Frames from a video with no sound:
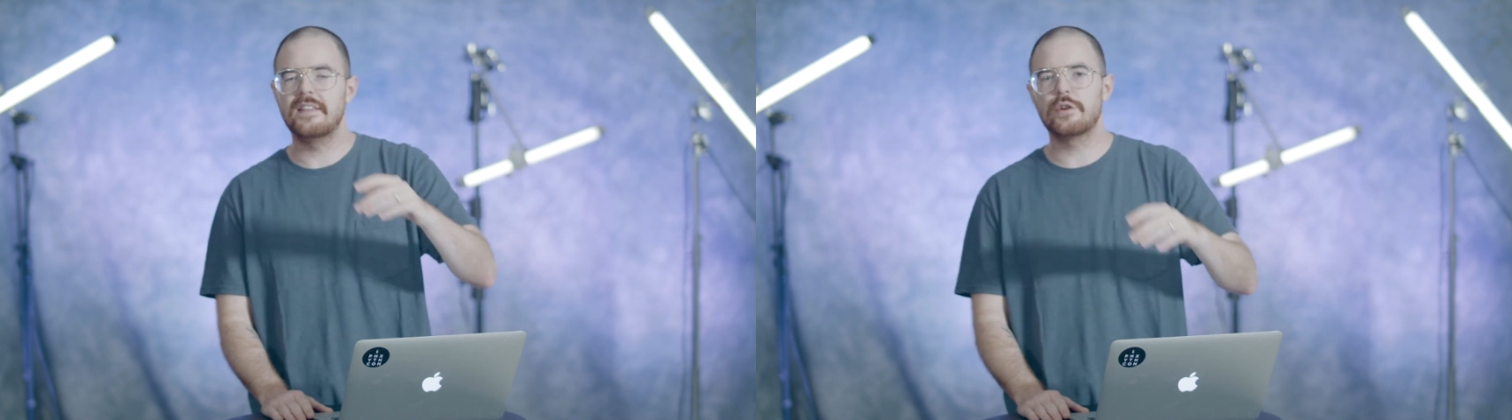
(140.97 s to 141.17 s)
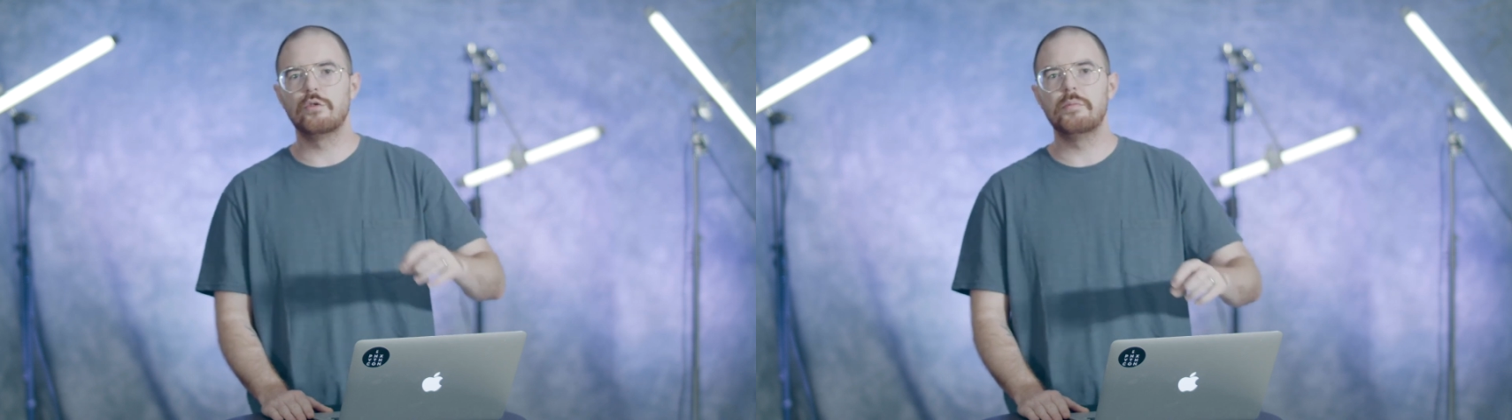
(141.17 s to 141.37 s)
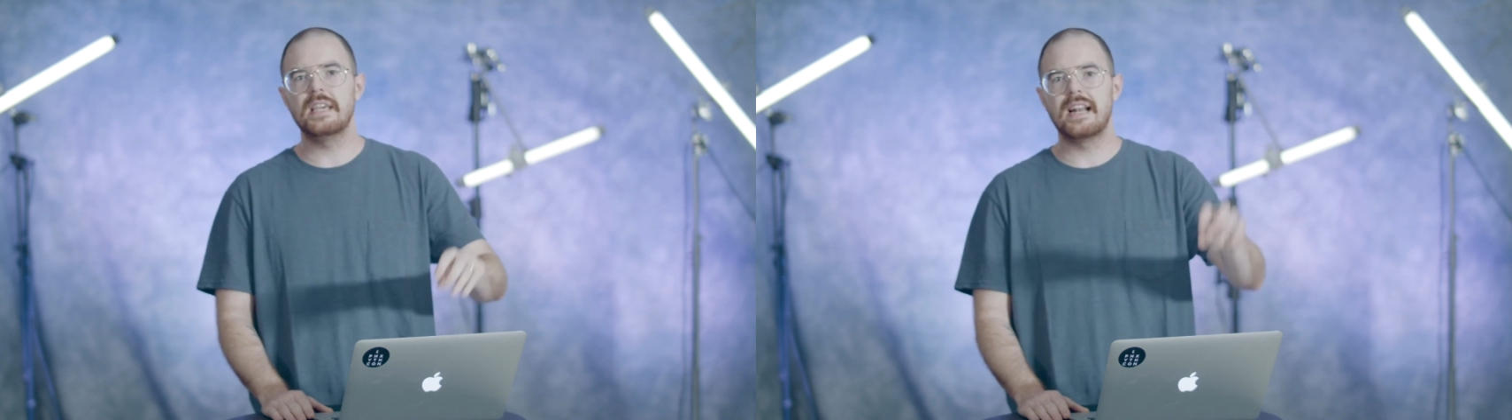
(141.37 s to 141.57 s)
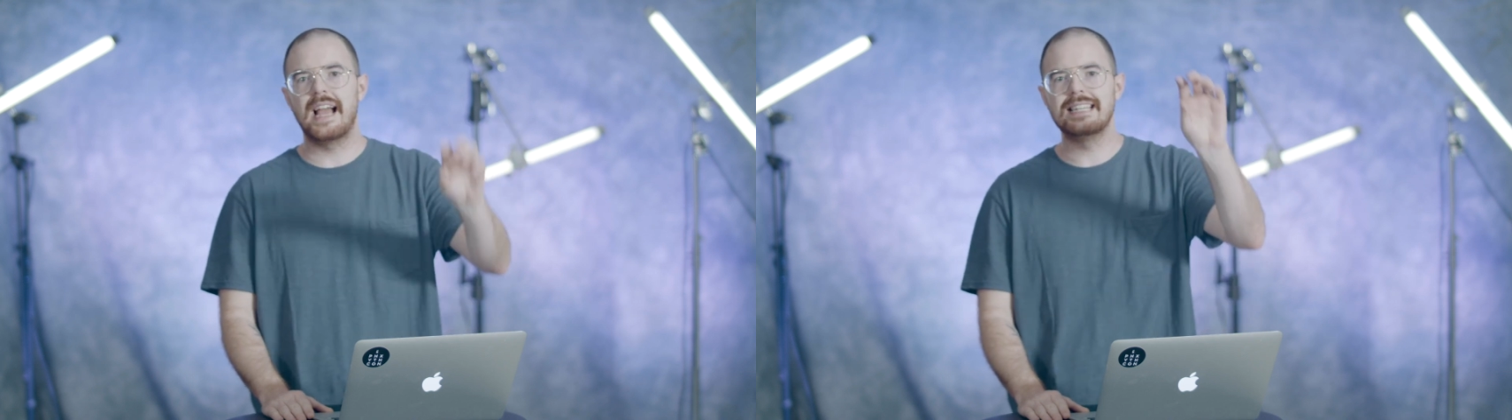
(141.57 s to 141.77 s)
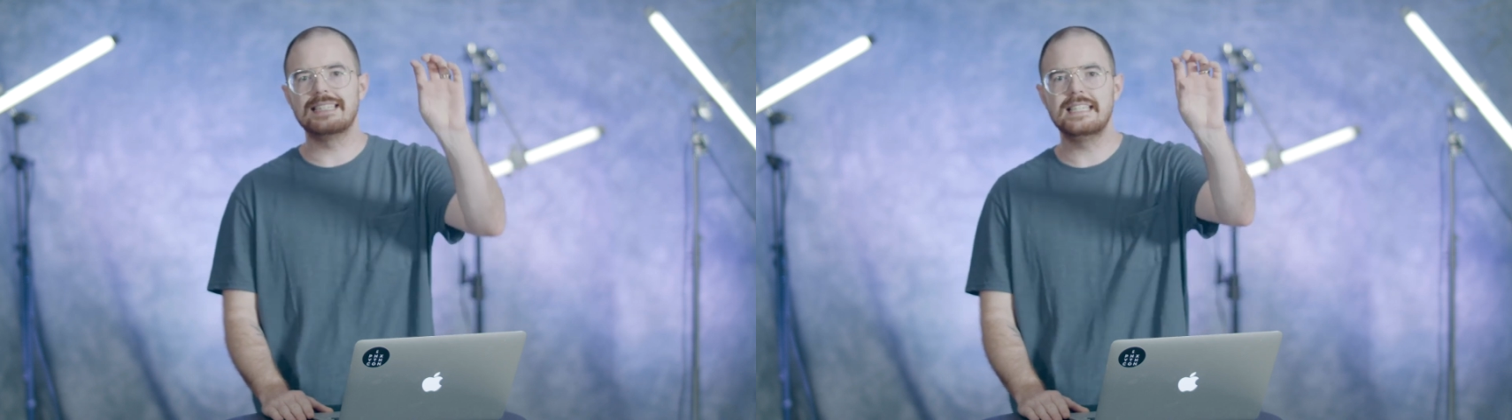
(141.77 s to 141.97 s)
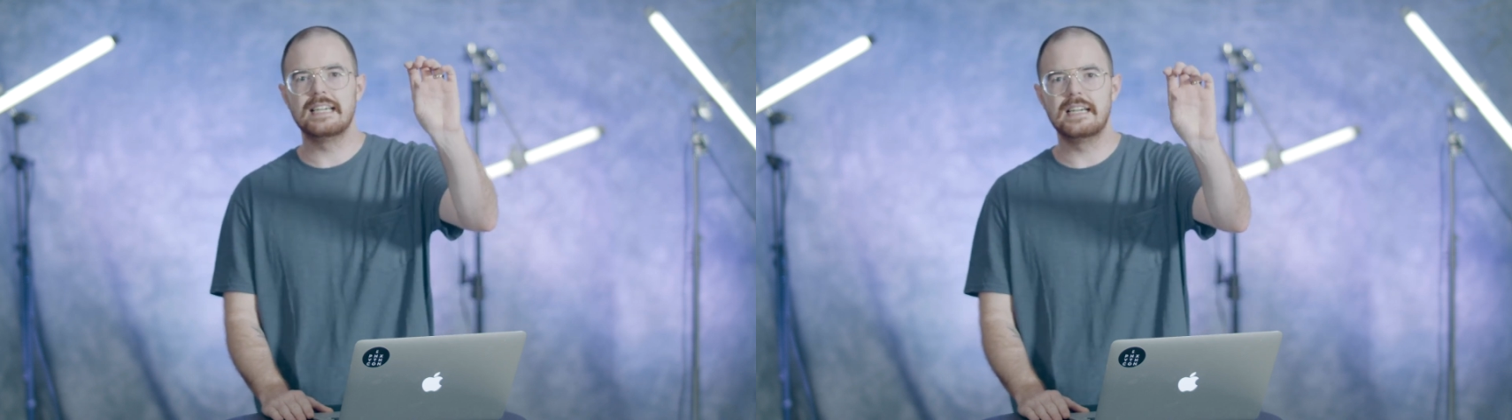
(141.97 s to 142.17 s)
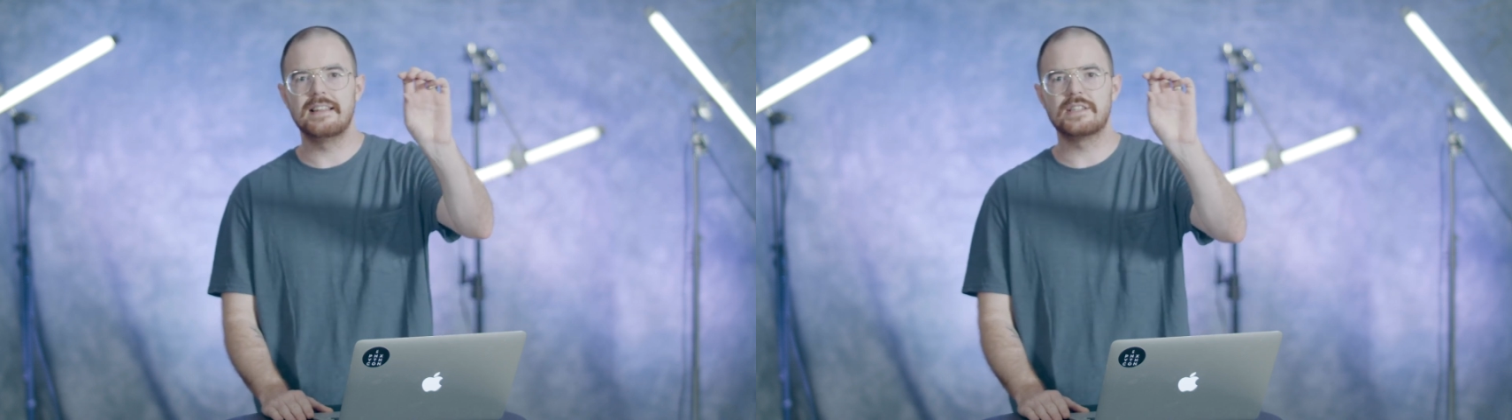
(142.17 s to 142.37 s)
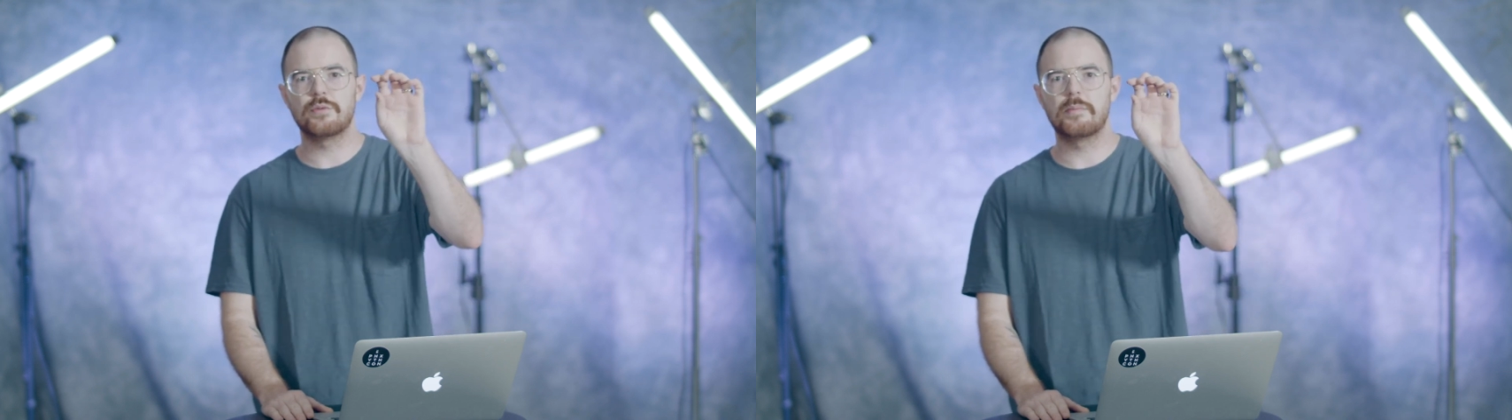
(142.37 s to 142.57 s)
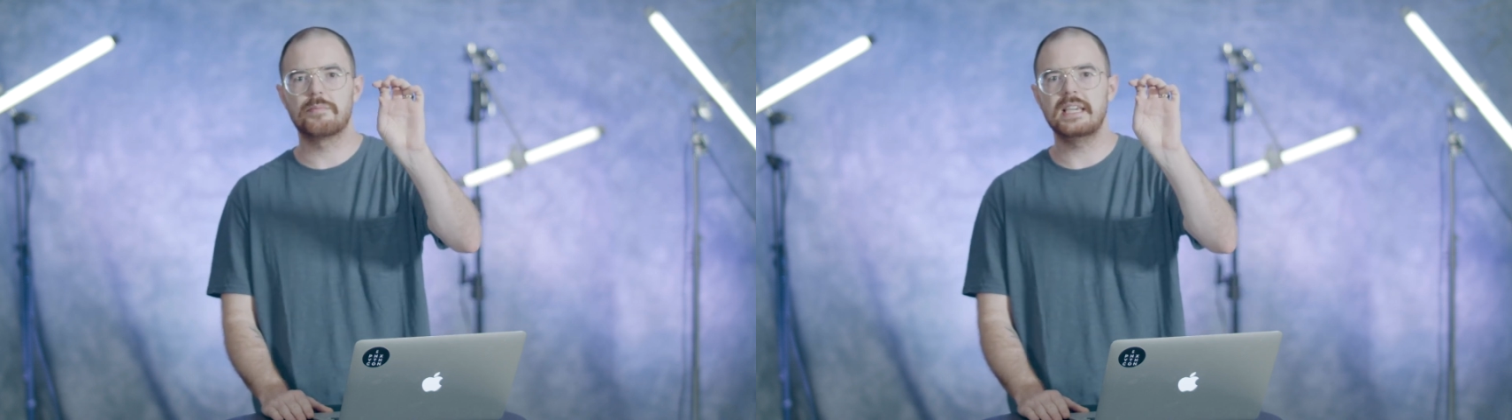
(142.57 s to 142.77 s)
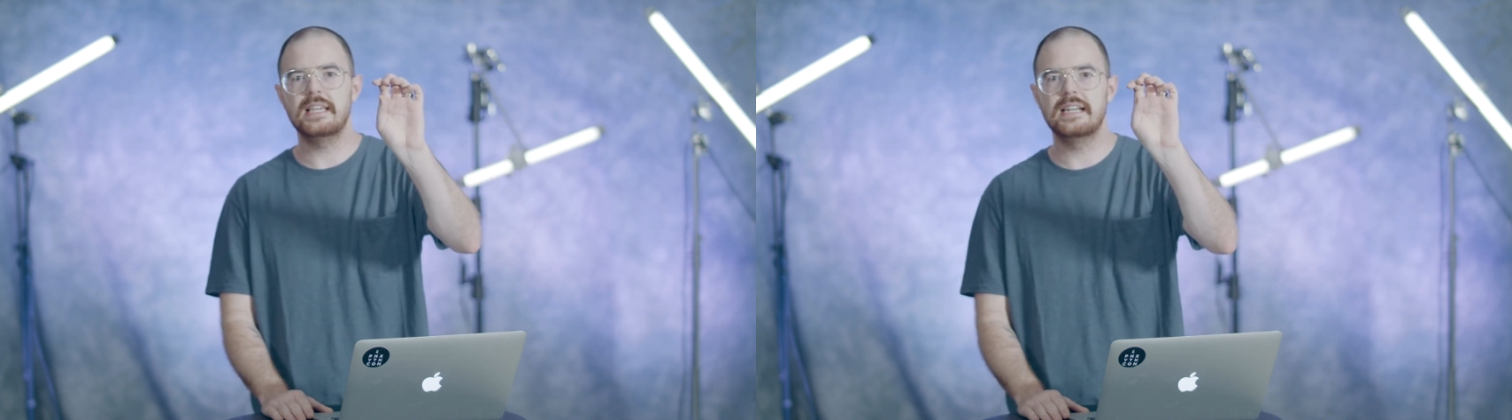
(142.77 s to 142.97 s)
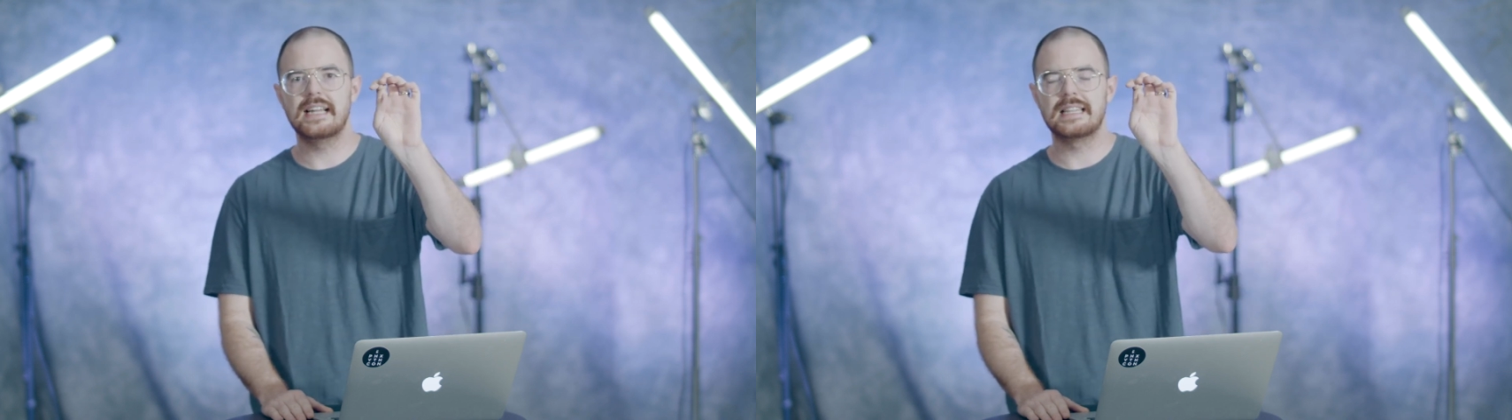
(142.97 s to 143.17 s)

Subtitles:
there will be an idea that's repeated